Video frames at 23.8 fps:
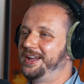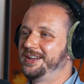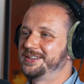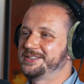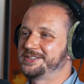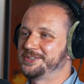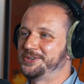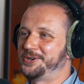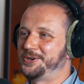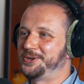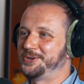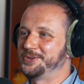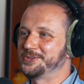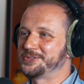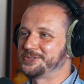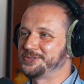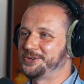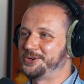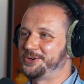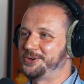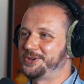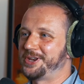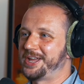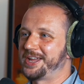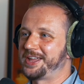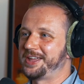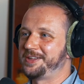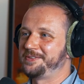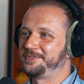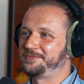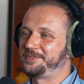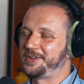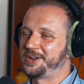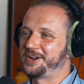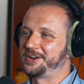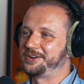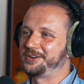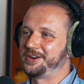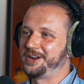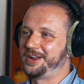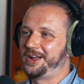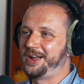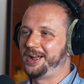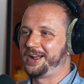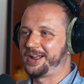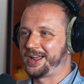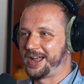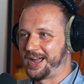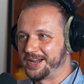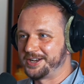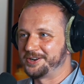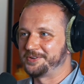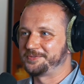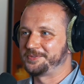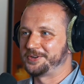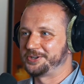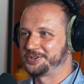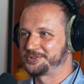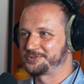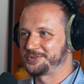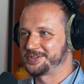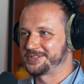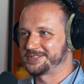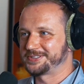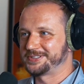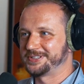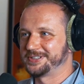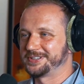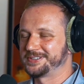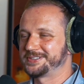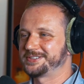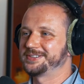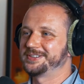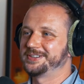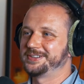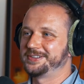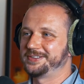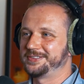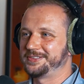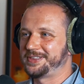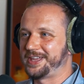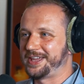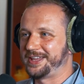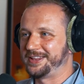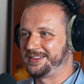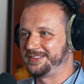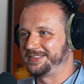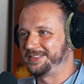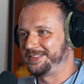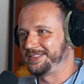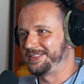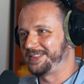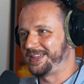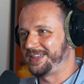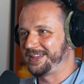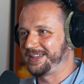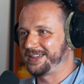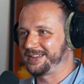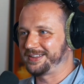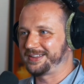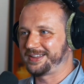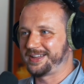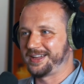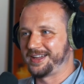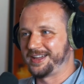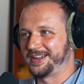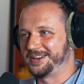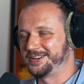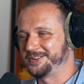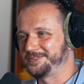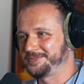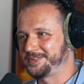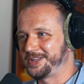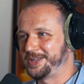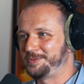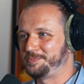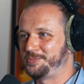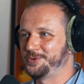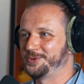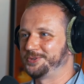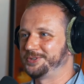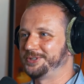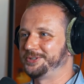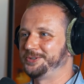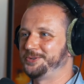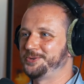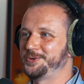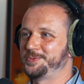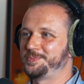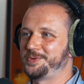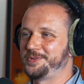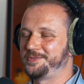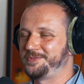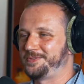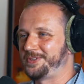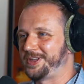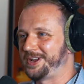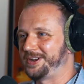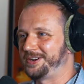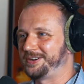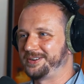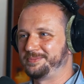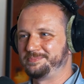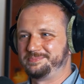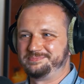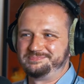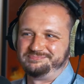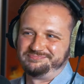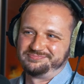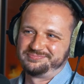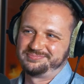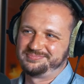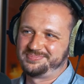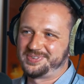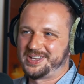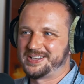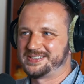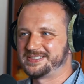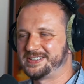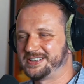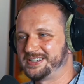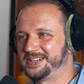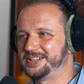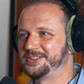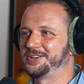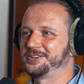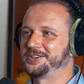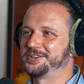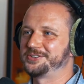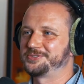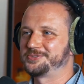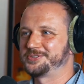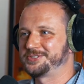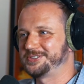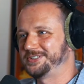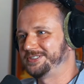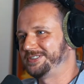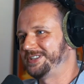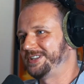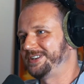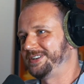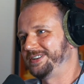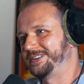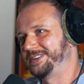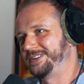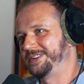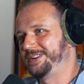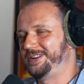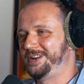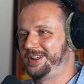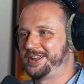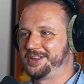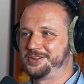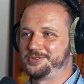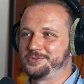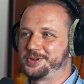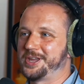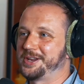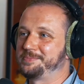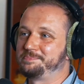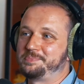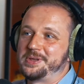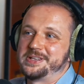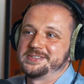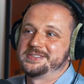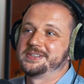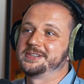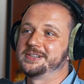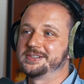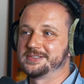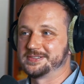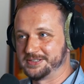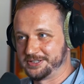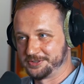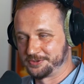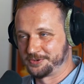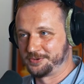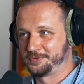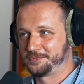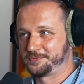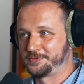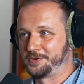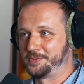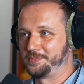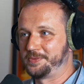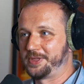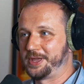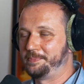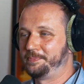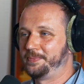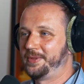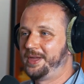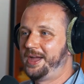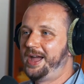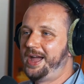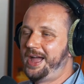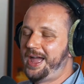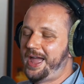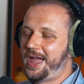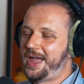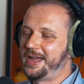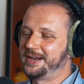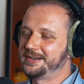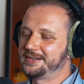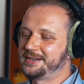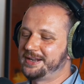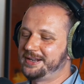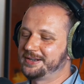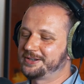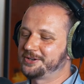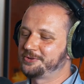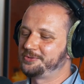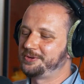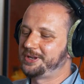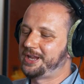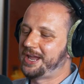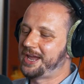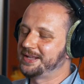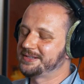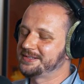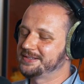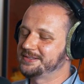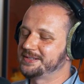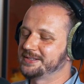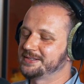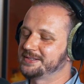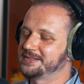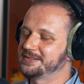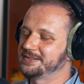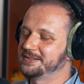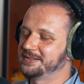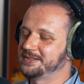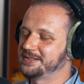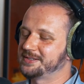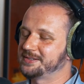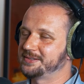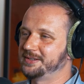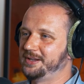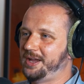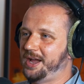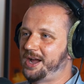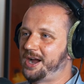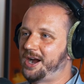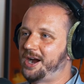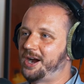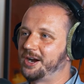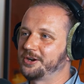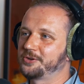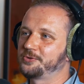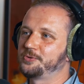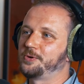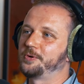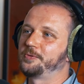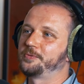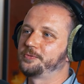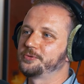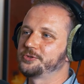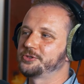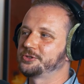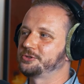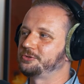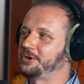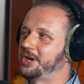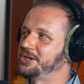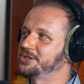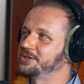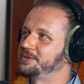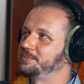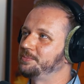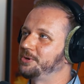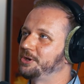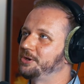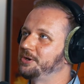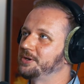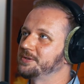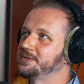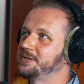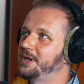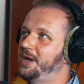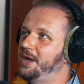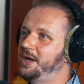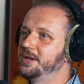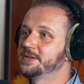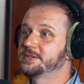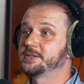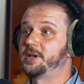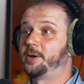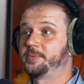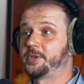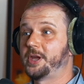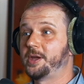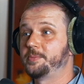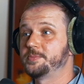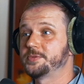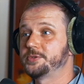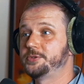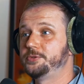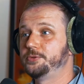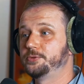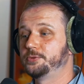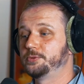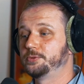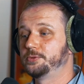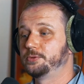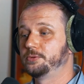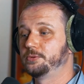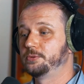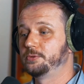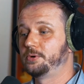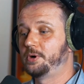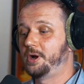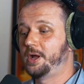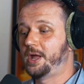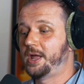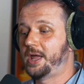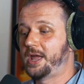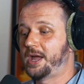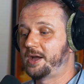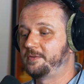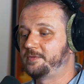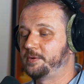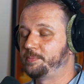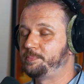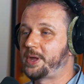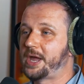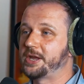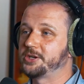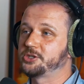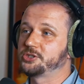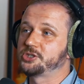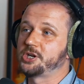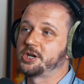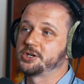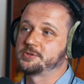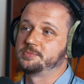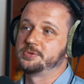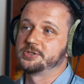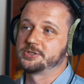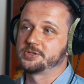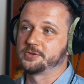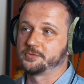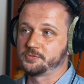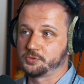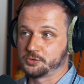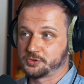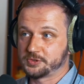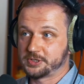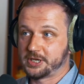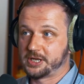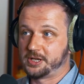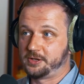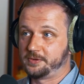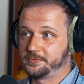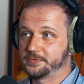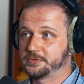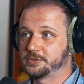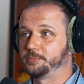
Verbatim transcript: So mm. so like if they're kind of interested, then they kind of keep you in the loop. If they're basically not interested, then like you get basically zero from them, and it creates this this hardcore frustration because sometimes you have a bad judgment of yourself.